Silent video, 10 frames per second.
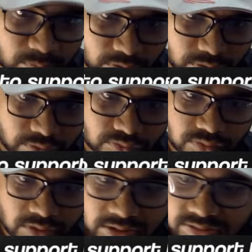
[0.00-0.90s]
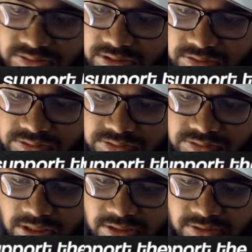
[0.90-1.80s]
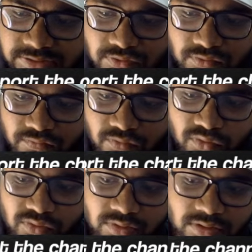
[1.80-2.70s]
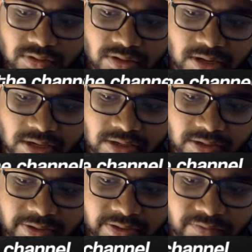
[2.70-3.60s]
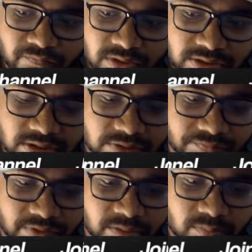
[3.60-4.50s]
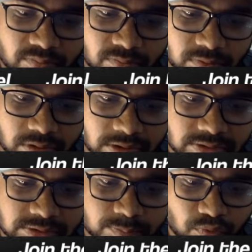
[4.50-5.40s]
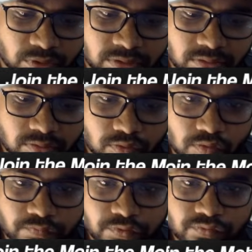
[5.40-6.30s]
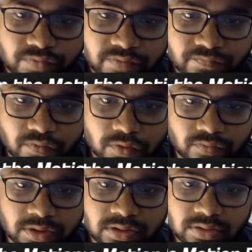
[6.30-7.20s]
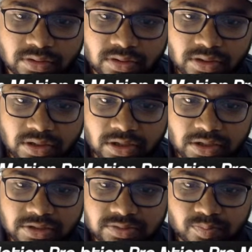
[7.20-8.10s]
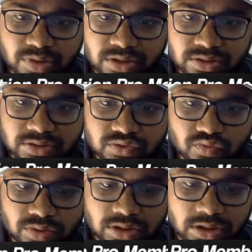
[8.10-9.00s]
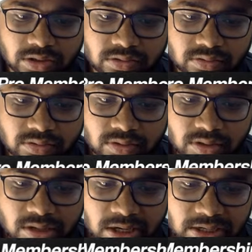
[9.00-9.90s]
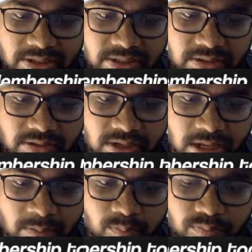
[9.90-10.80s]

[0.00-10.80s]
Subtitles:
gonna do, I'll select this side 04. I'll create one keyframe at this point, go few frame forward, and let's bring this over here. I'll take a gap,